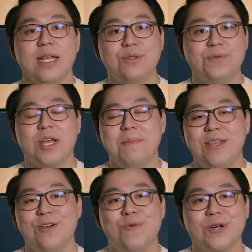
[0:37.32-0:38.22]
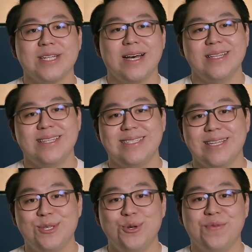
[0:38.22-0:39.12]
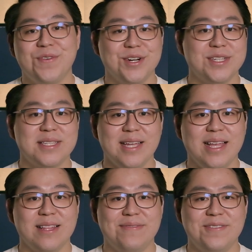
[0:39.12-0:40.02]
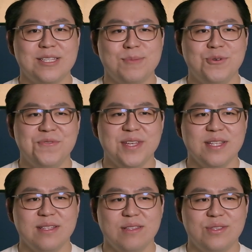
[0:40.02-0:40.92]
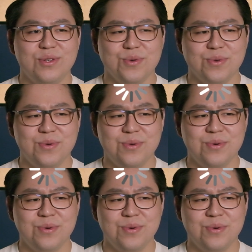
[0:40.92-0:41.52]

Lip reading: And I do recommend you go watch AADC2 first, and the first movie too.